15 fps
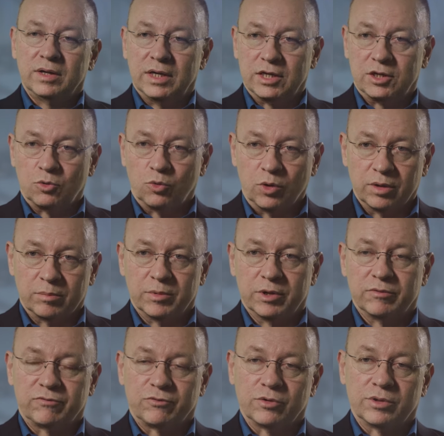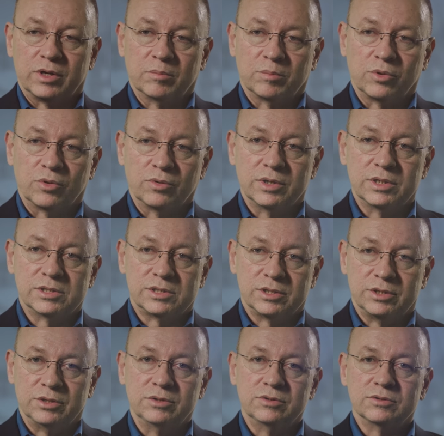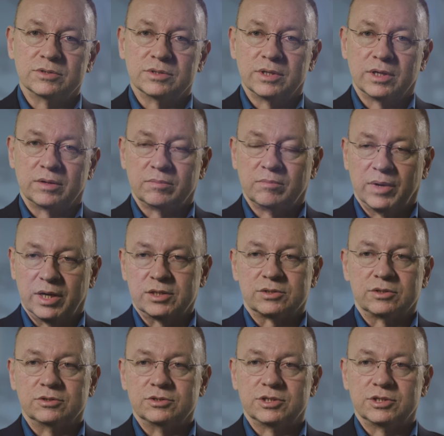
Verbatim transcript: equipment for the employees to use that makes their